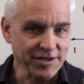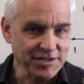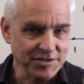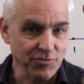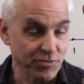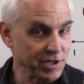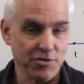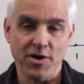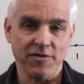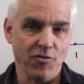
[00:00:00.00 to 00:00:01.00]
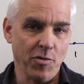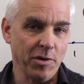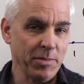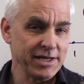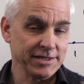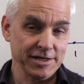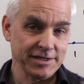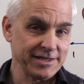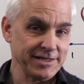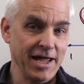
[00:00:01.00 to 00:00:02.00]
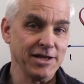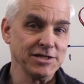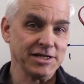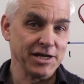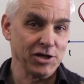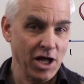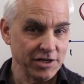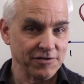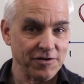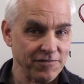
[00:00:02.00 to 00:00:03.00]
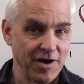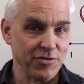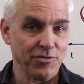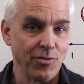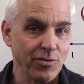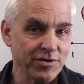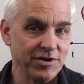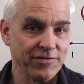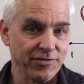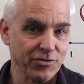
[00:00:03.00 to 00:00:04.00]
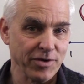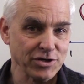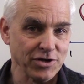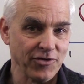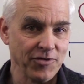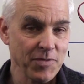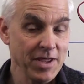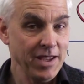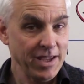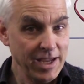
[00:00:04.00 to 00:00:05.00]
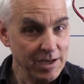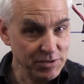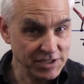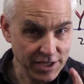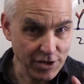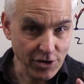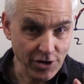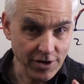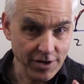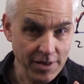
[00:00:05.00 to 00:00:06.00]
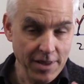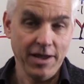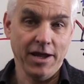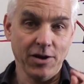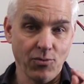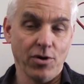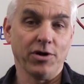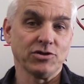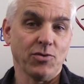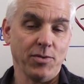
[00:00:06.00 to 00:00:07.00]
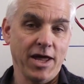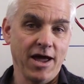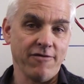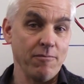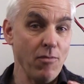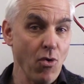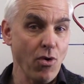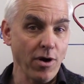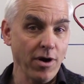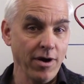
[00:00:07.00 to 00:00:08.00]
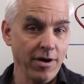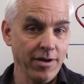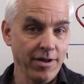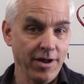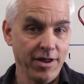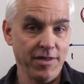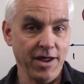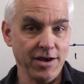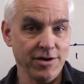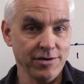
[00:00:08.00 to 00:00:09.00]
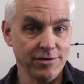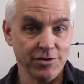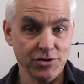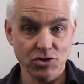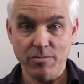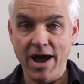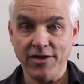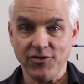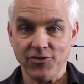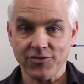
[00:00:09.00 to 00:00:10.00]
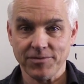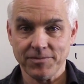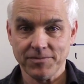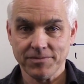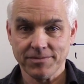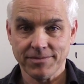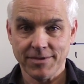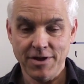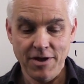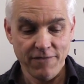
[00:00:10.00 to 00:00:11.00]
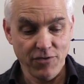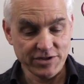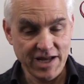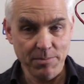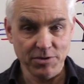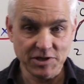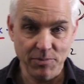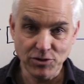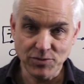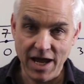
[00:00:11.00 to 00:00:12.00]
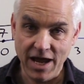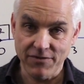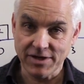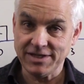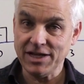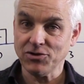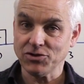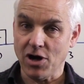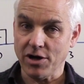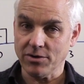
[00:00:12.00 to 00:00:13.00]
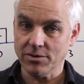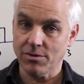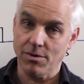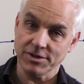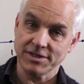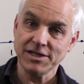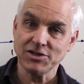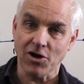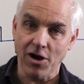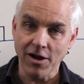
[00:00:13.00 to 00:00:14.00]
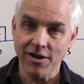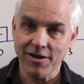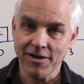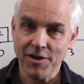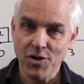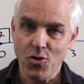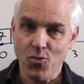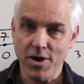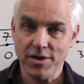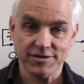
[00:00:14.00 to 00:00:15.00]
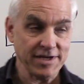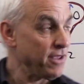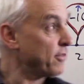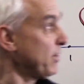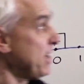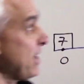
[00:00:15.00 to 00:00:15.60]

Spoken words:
is really a great formula because it extends in a lot of other different directions. In particular, it works when we have more than two masses. For example, suppose we have a teeter-totter or seesaw with, say, 3